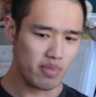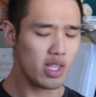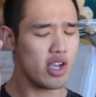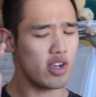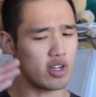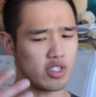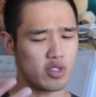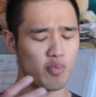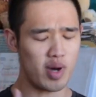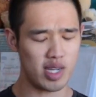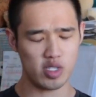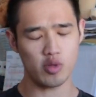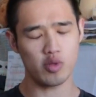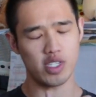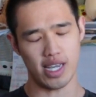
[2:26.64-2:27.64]
Because
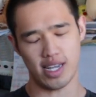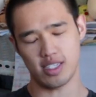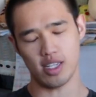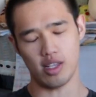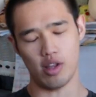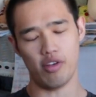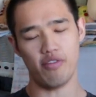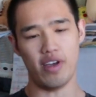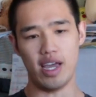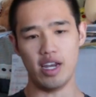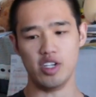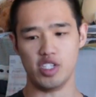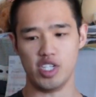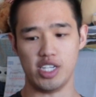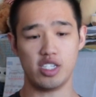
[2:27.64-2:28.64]
muscle takes a lot of
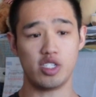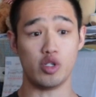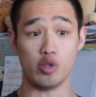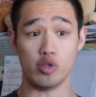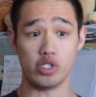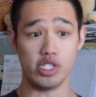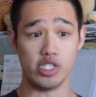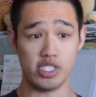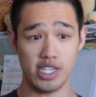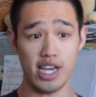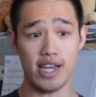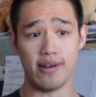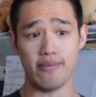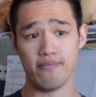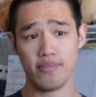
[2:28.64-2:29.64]
energy to
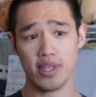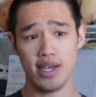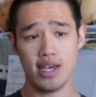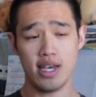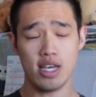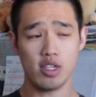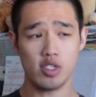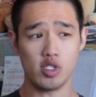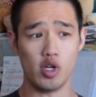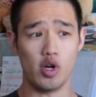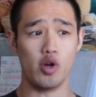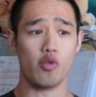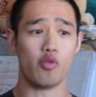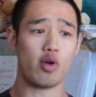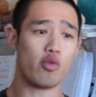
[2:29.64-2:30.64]
sustain.
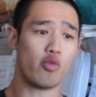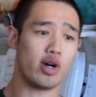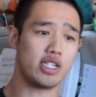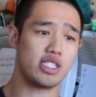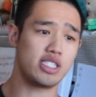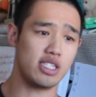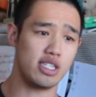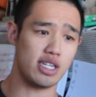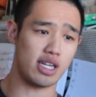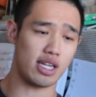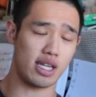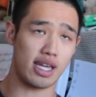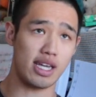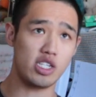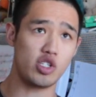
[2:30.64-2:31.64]
So we want to
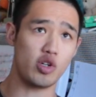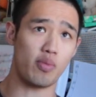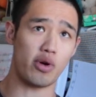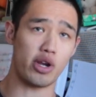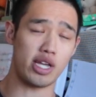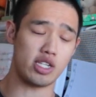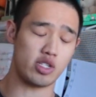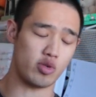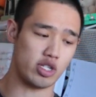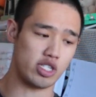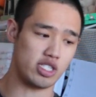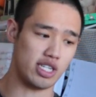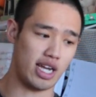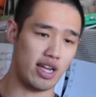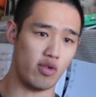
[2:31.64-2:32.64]
get your body into a
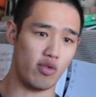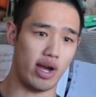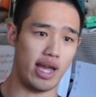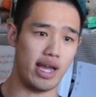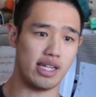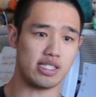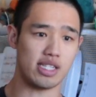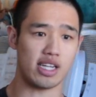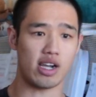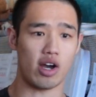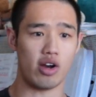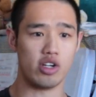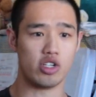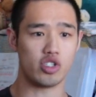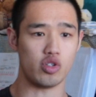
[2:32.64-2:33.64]
state where it's
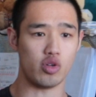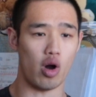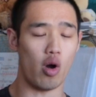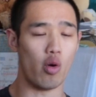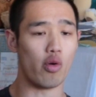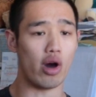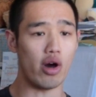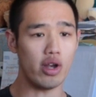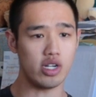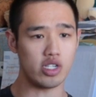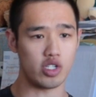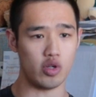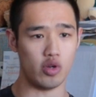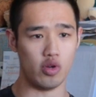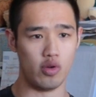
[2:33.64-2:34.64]
encouraged to hold on
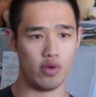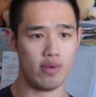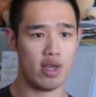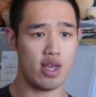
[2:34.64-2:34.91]
to